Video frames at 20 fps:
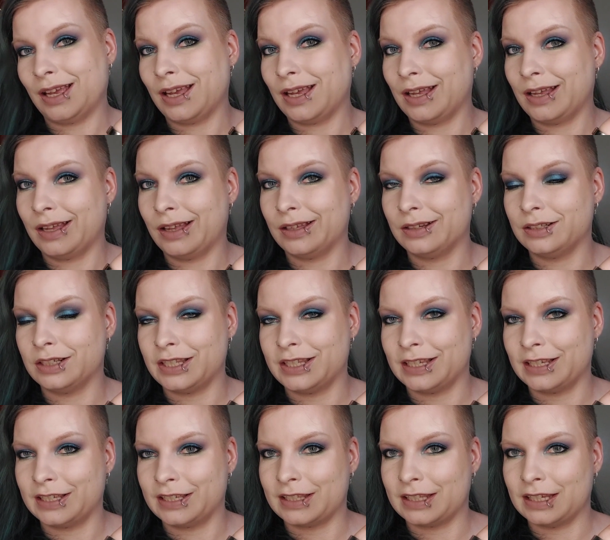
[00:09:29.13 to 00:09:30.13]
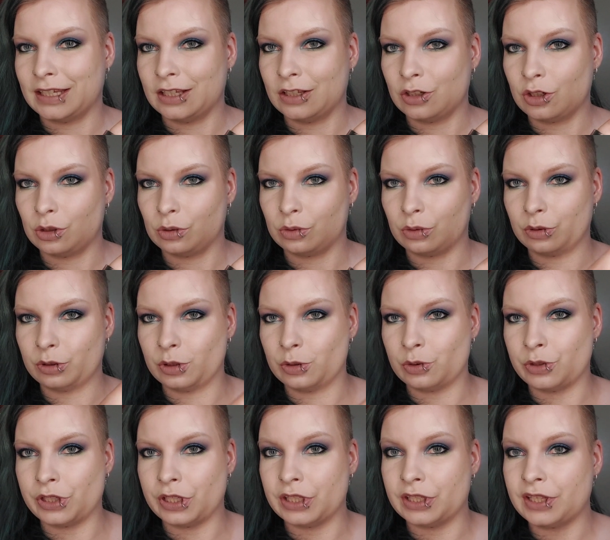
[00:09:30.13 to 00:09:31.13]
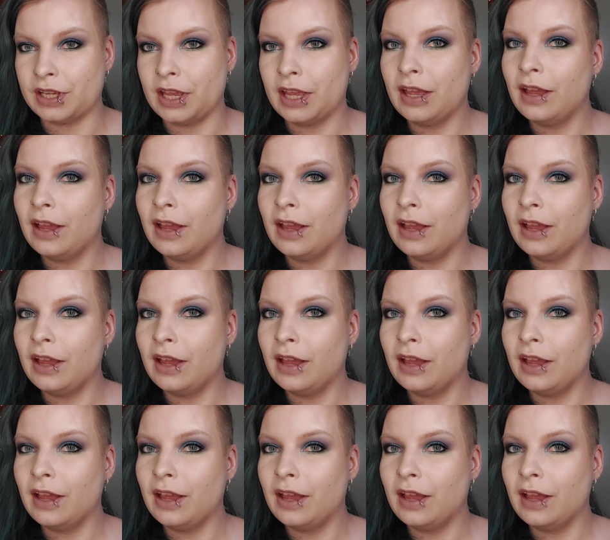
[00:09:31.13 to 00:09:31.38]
and 16 total uses.